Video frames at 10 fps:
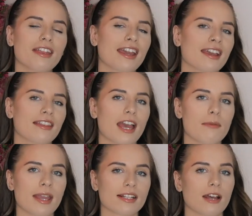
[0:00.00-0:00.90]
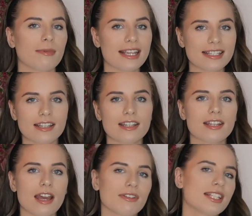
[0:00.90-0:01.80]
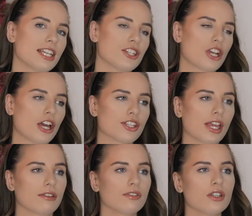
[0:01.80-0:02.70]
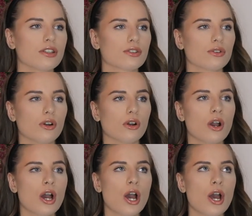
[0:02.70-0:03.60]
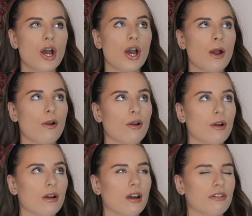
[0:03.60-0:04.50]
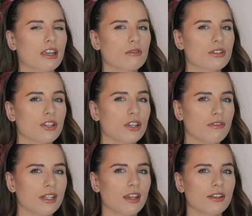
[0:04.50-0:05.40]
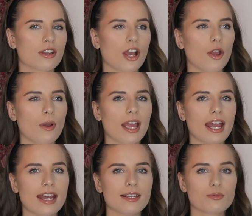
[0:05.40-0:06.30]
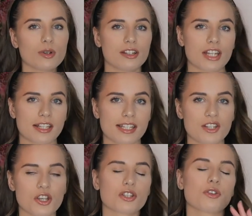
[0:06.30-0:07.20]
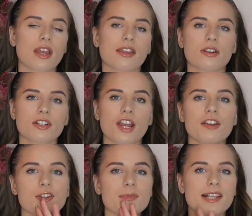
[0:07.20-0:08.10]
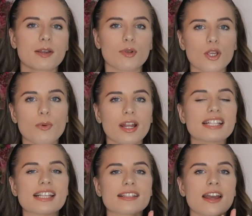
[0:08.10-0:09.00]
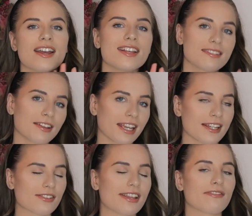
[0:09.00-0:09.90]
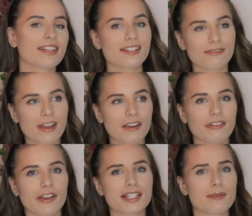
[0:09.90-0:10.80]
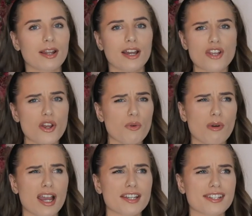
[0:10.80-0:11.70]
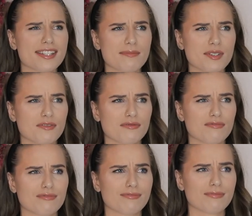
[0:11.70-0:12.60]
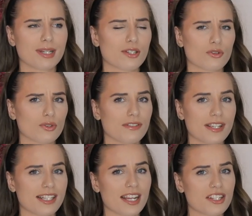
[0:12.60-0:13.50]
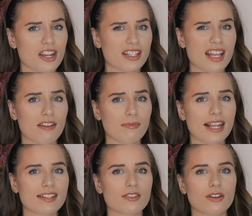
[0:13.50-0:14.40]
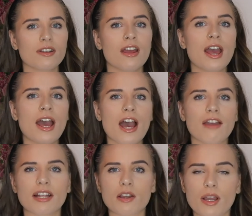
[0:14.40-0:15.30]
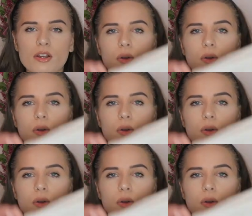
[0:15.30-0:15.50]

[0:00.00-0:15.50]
thing that i picked up is another t-shirt so if you saw oh, I think it was two videos ago I had one of Jed's t-shirts on that I got in a charity shop it's like a blue one it says St Kitts in it this is very very similar I don't know why I just seem to be drawn to these t-shirts that have places on. I think they're quite